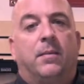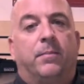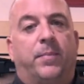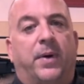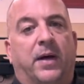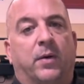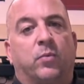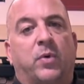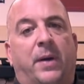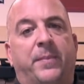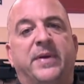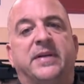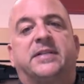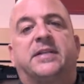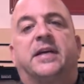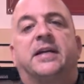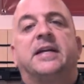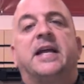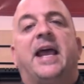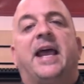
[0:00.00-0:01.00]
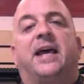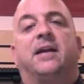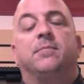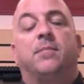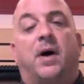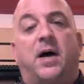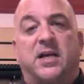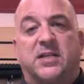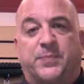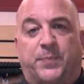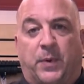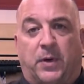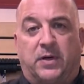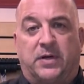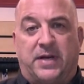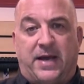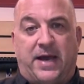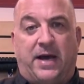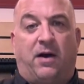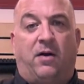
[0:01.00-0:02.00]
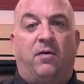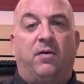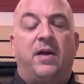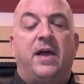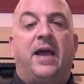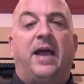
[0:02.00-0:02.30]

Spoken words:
but Remington and Mossberg now